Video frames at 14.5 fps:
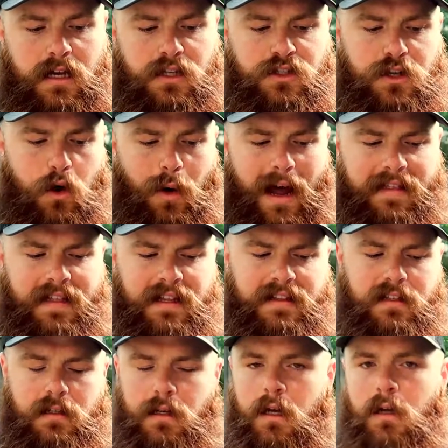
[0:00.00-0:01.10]
So I think
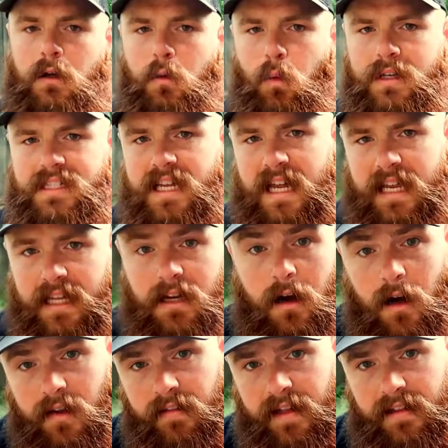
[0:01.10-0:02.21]
what he's hitting
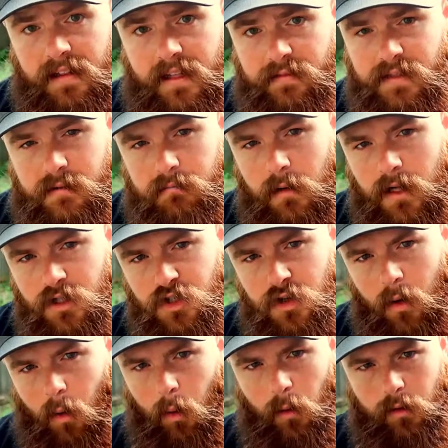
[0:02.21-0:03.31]
on in They Live is much
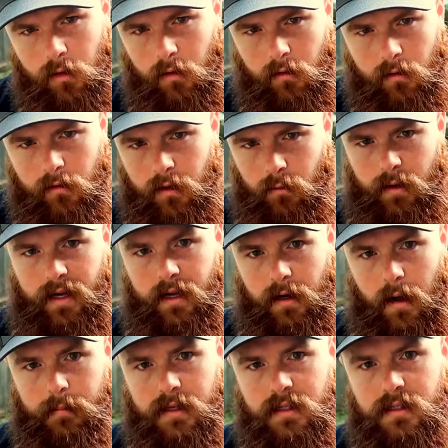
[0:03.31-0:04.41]
older than
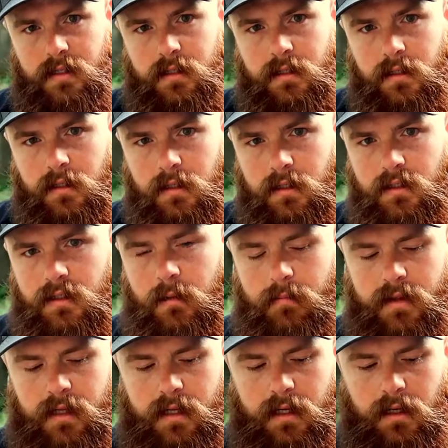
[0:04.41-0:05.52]
Raeganomics. It's
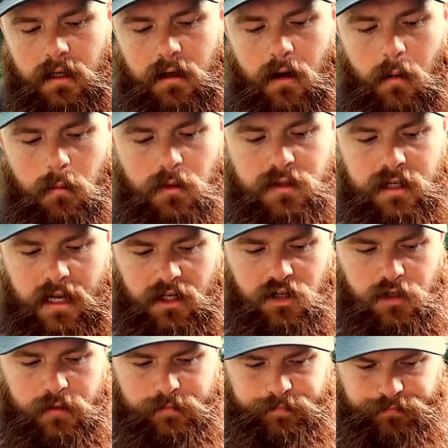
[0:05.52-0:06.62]
something almost
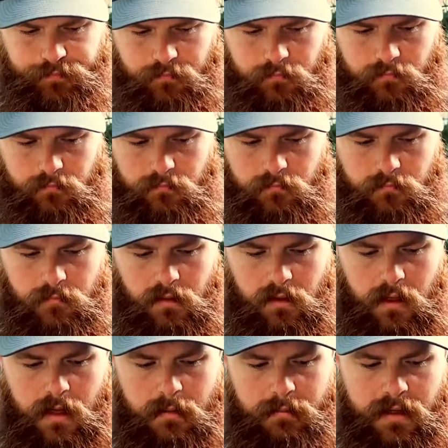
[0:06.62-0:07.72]
ancient.
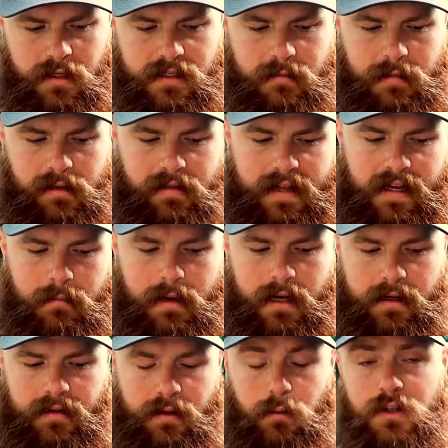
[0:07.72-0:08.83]
Because, I mean, think
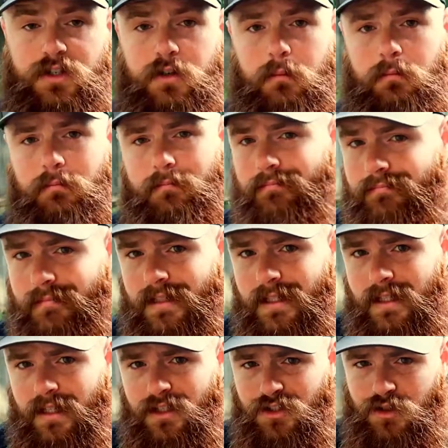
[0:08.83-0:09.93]
about it. The original
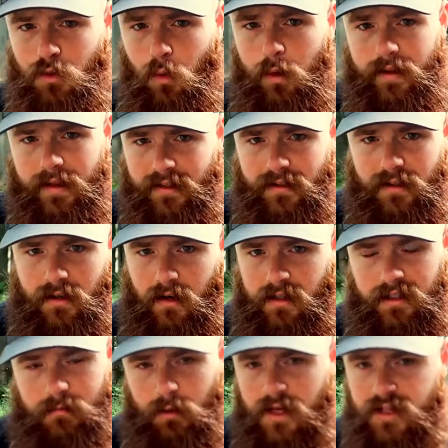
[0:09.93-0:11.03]
story that he took all
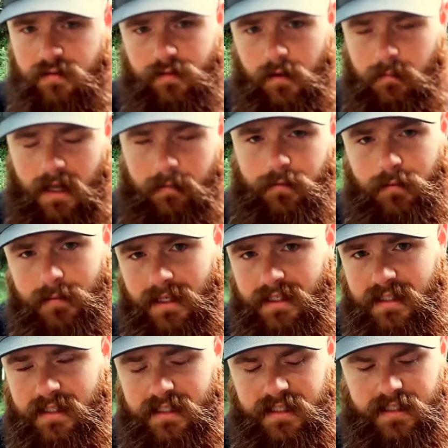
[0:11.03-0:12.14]
inspiration from came from
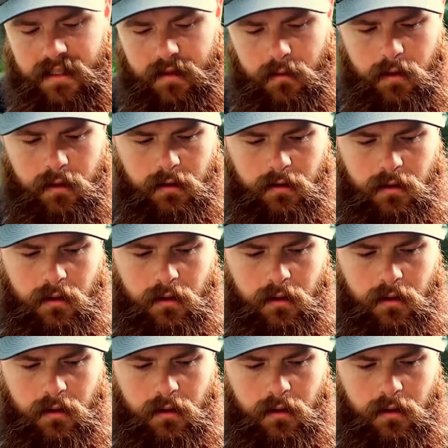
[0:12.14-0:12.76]
1963,